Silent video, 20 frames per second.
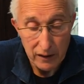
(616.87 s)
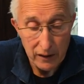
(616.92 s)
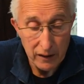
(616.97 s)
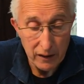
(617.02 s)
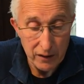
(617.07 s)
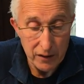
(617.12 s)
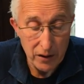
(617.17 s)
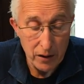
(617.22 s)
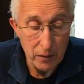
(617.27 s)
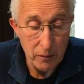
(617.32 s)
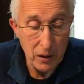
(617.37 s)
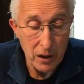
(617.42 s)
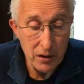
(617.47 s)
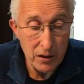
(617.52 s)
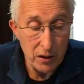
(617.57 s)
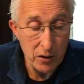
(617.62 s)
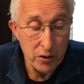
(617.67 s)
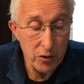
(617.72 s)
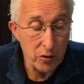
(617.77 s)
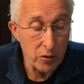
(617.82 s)
It's an
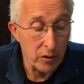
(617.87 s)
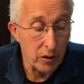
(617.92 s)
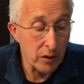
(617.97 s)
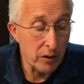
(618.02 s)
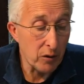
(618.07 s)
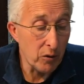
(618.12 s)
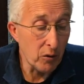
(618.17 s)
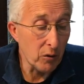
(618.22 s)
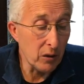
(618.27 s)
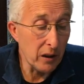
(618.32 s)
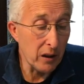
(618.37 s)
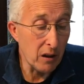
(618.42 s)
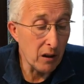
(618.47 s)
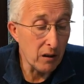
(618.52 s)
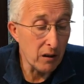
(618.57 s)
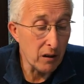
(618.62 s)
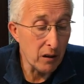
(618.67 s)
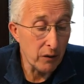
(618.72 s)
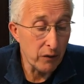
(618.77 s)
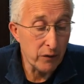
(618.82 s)
amazing story. There only
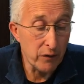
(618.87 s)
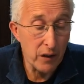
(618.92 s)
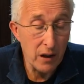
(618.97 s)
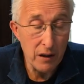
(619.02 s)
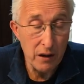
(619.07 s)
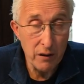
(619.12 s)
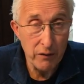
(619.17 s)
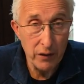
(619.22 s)
are a very,